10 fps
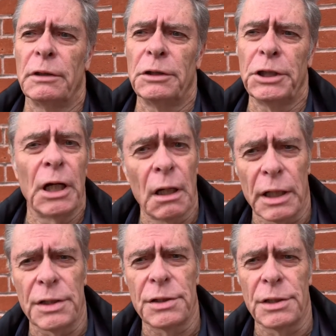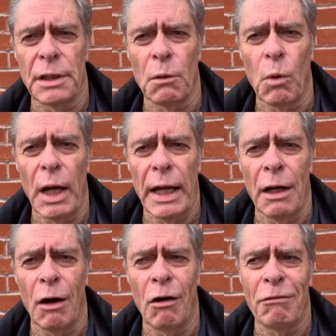journalists in a way
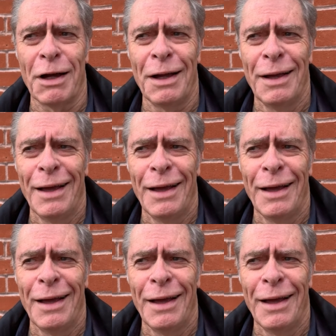of